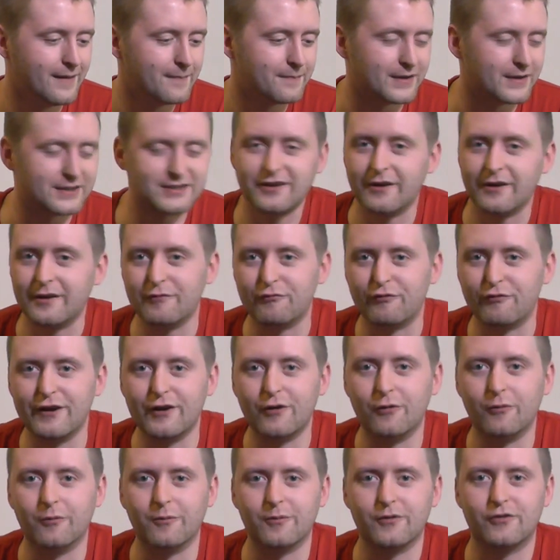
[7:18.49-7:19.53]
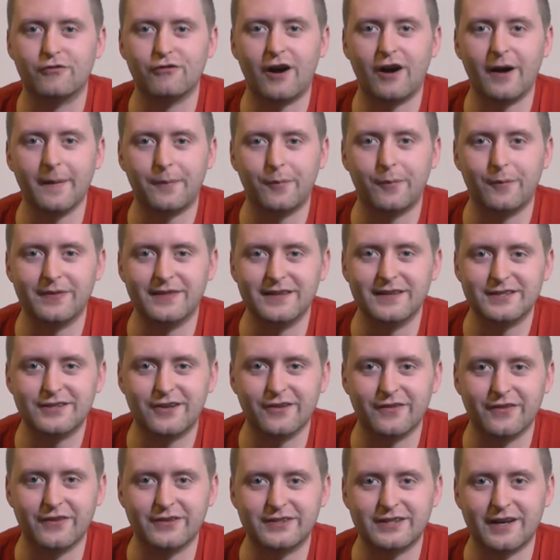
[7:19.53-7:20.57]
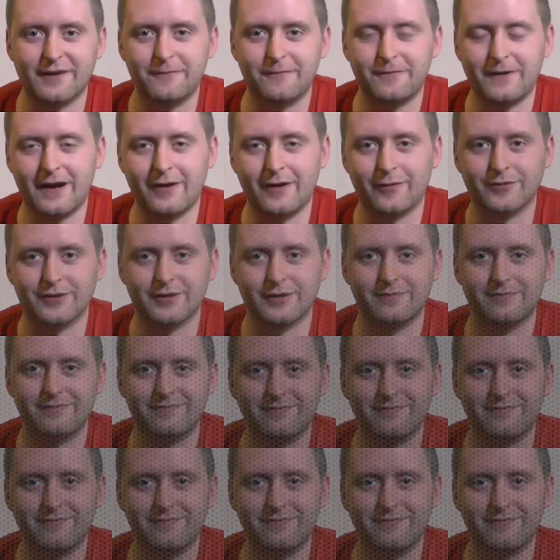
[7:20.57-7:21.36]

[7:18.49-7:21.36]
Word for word: that's the only real gripe with this gun that I found.